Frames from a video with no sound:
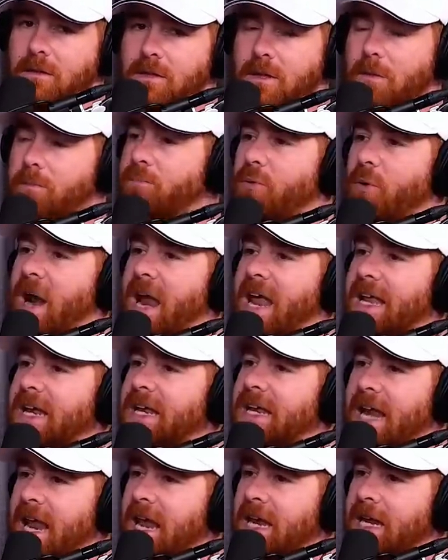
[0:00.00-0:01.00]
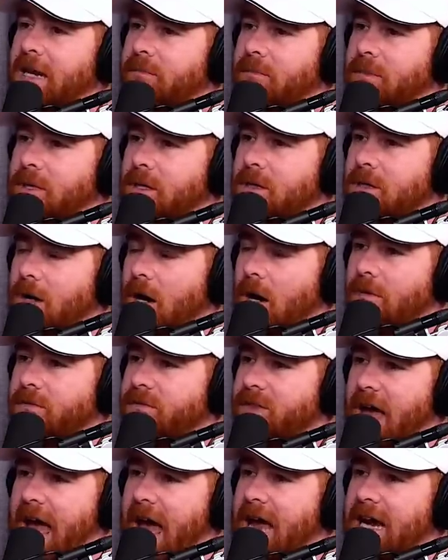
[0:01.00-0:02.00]
the brand name of
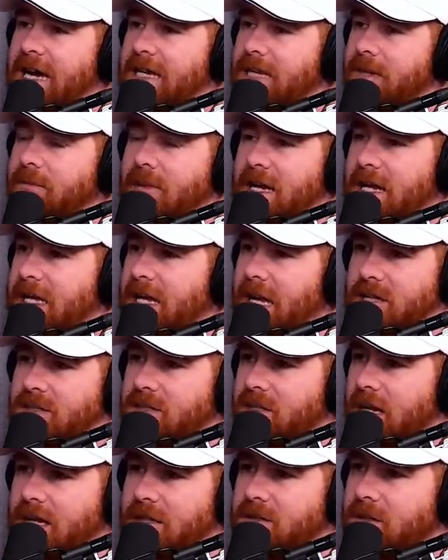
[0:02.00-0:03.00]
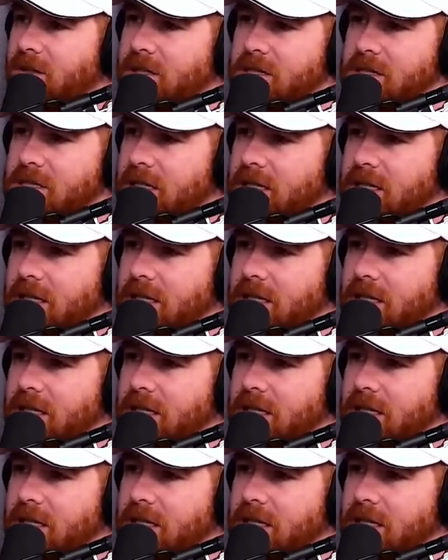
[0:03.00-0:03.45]
the acne medication I took as a